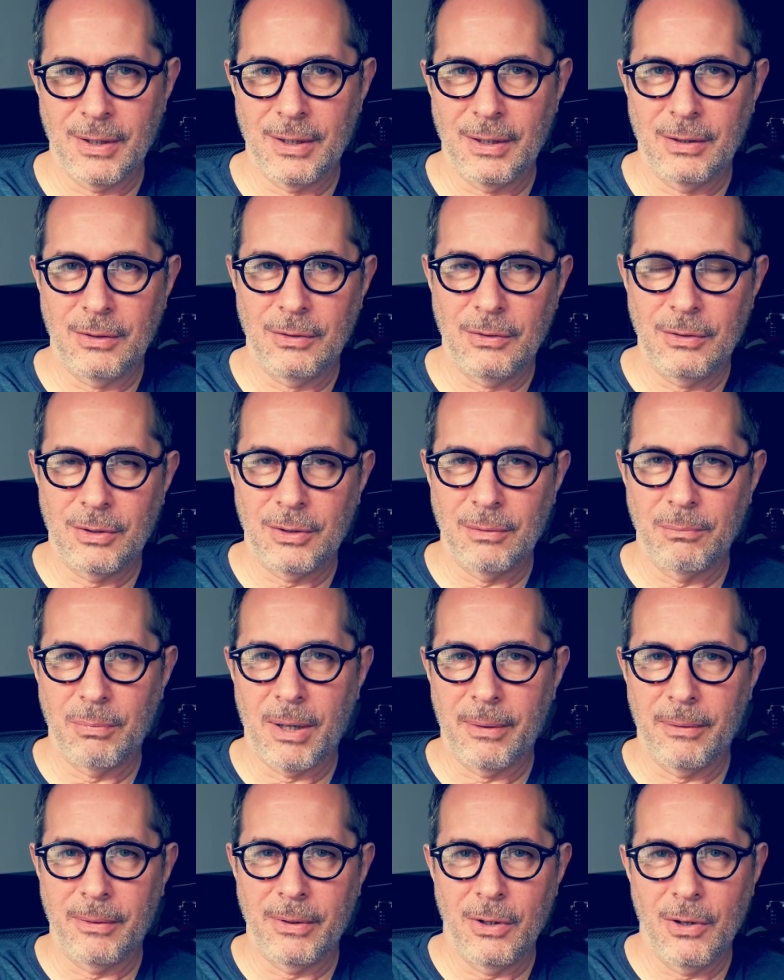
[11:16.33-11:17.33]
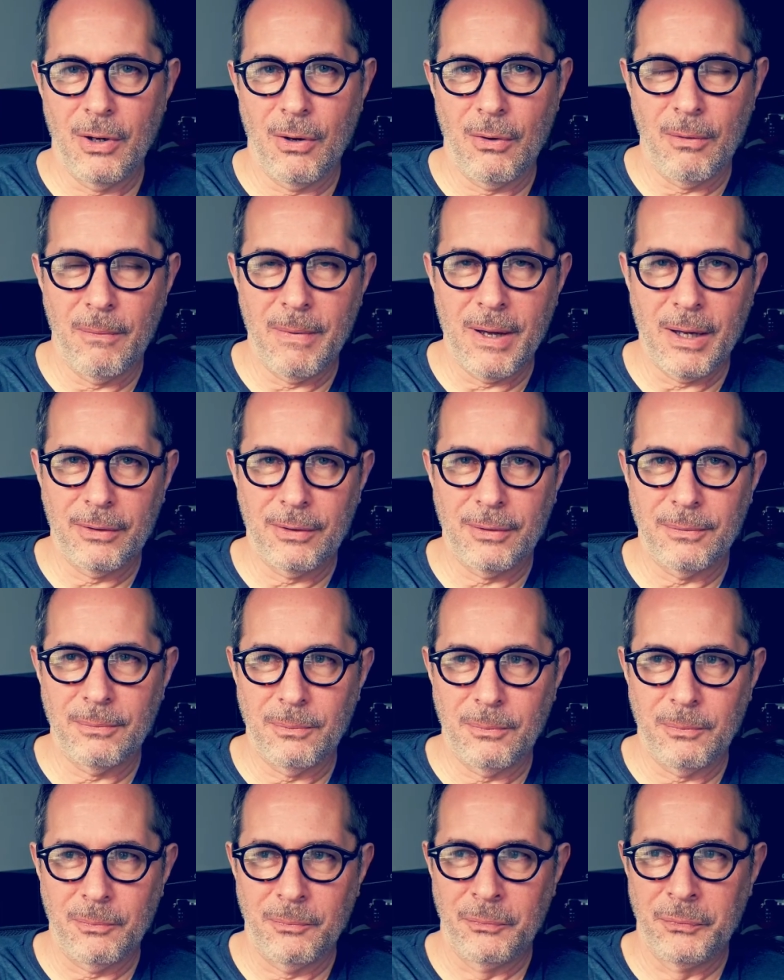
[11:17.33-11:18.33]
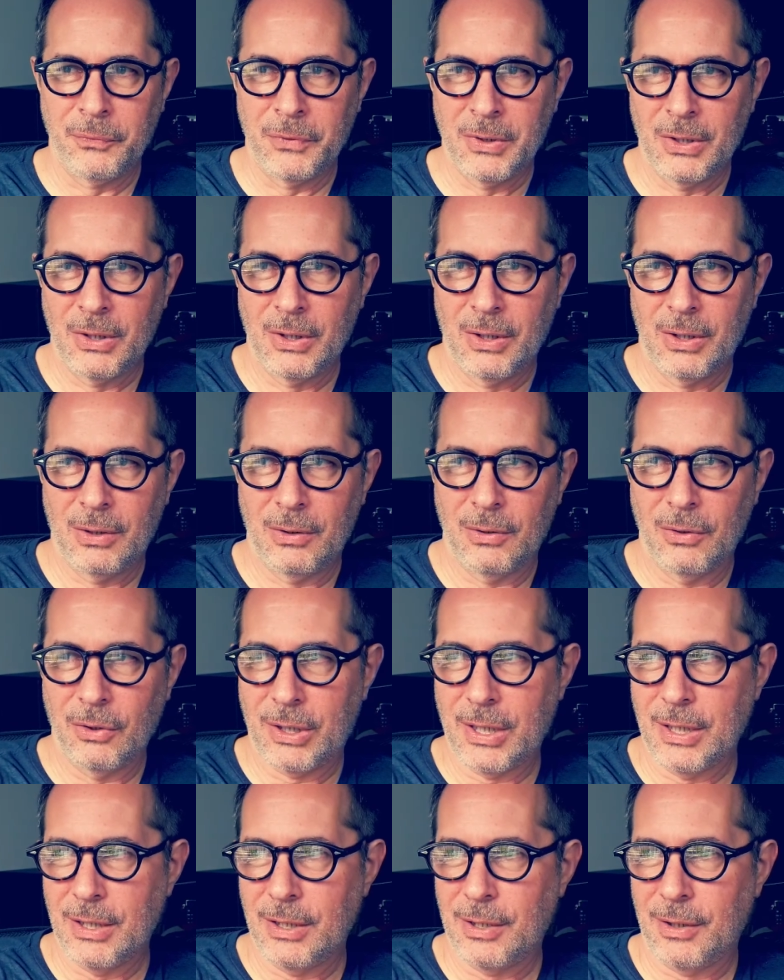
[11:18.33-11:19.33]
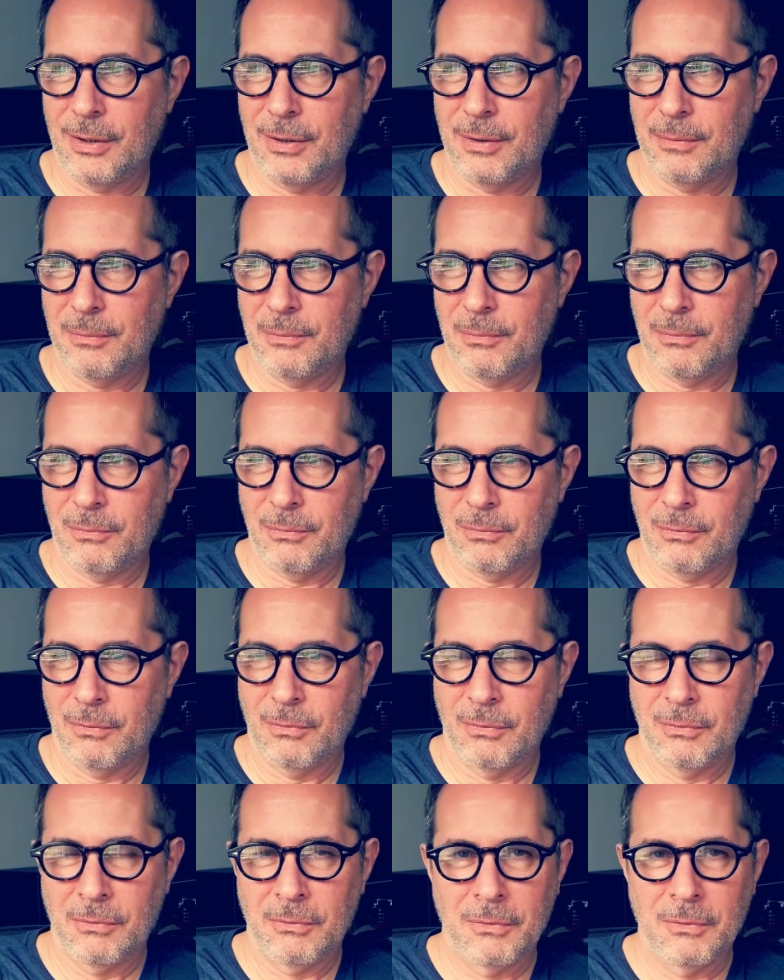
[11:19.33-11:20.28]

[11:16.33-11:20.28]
And you should probably know about them, look into them,